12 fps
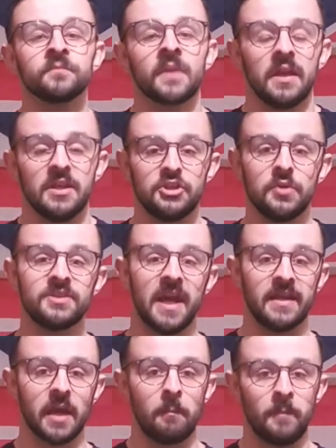is you
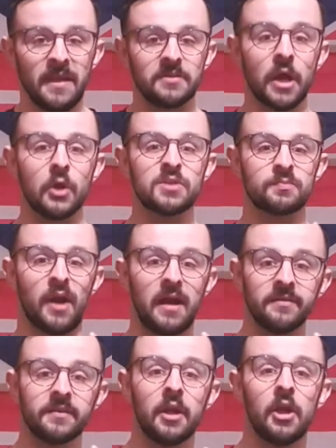take a big nose
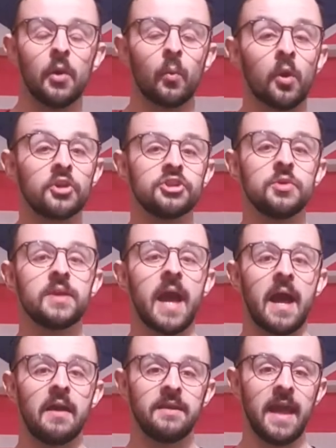breath. Once you
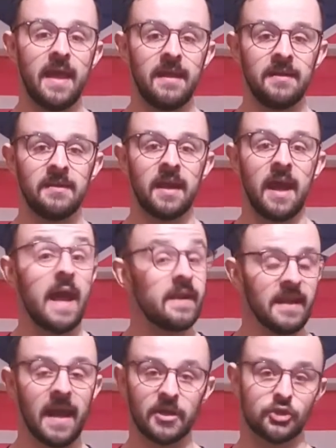can't get in
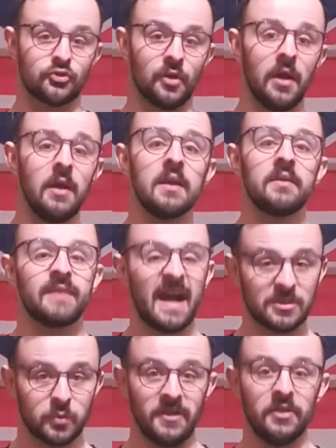any extra,
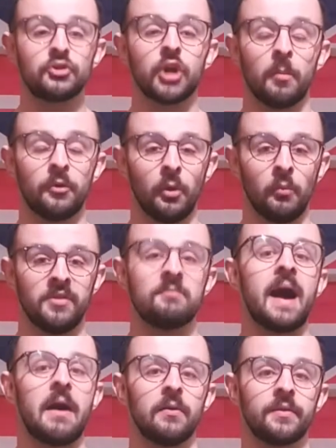that's when you top it up with
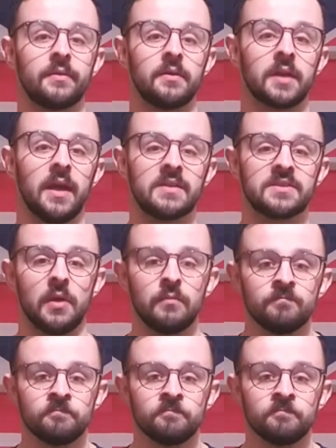mouth, okay? So,